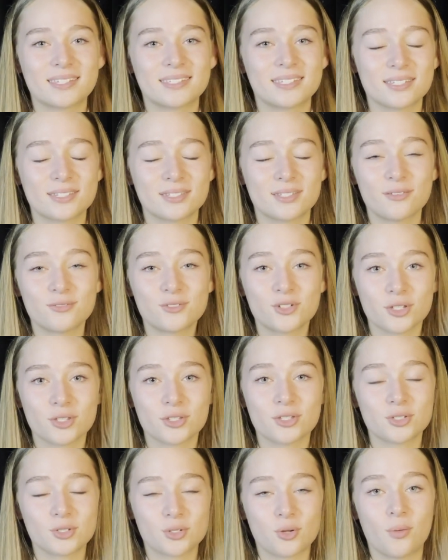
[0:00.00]
and since I've joined
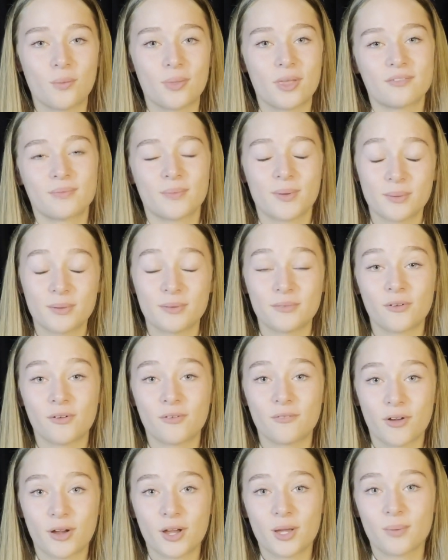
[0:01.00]
the school, they've made me feel
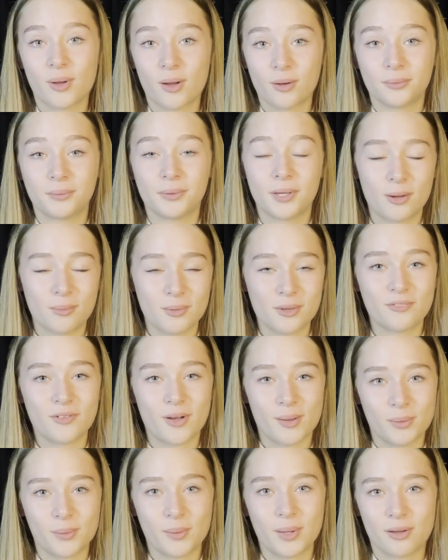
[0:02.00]
very welcome and helped me
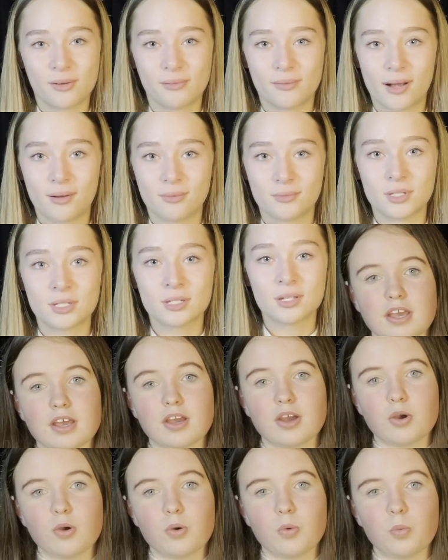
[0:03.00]
find my way around.
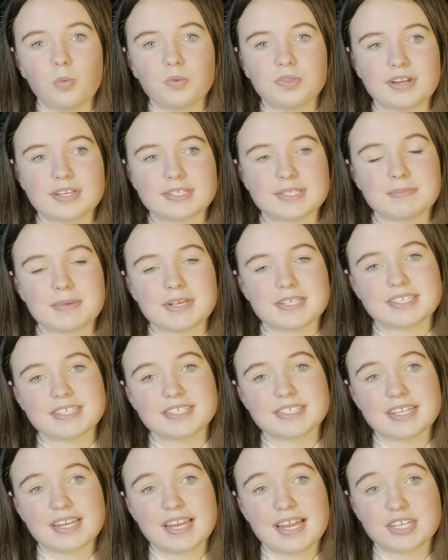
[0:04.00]
There is a massive
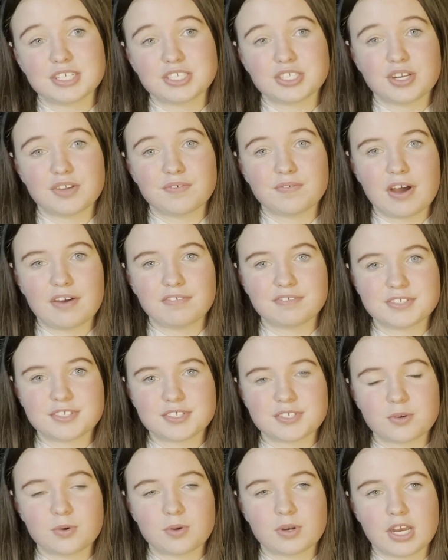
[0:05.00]
selection of after
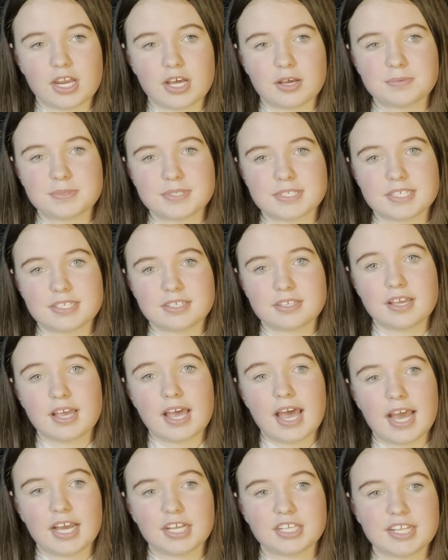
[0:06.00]
school clubs,
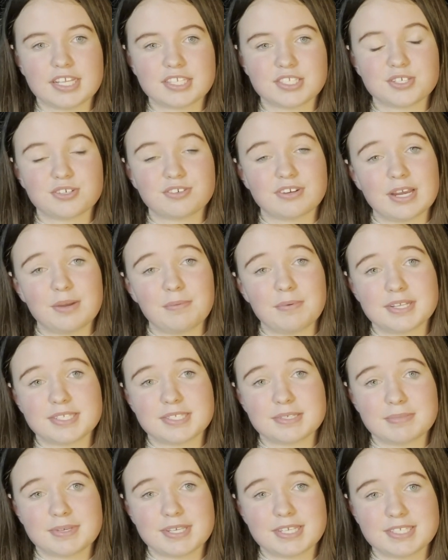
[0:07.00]
and that's a great way
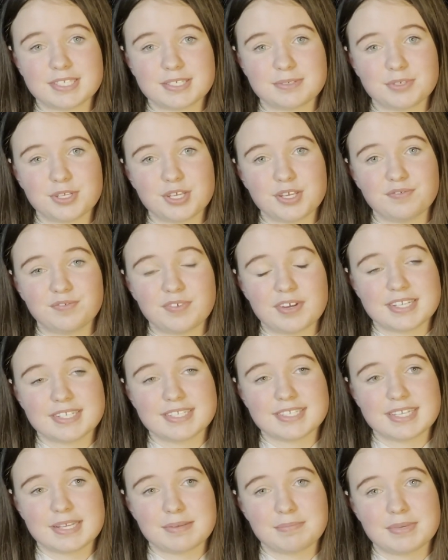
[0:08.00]
to meet some new
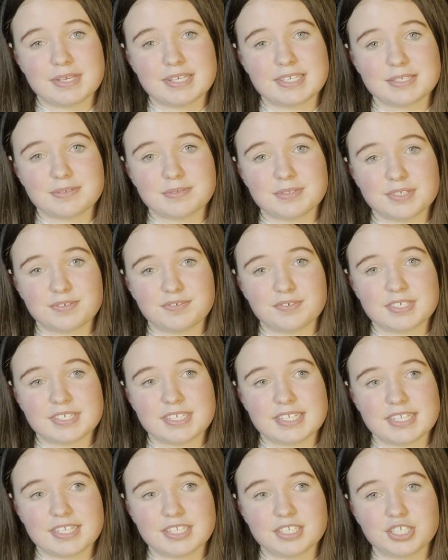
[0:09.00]
friends and meet some different
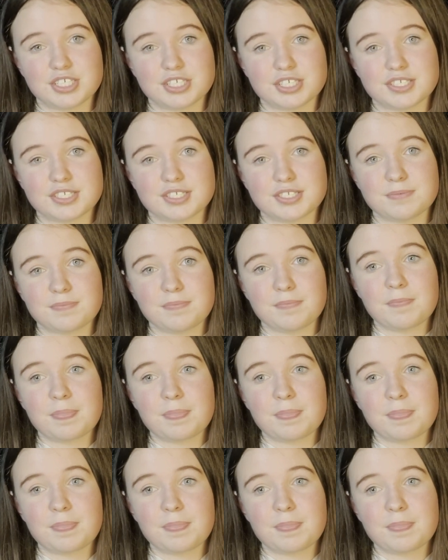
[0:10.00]
teachers.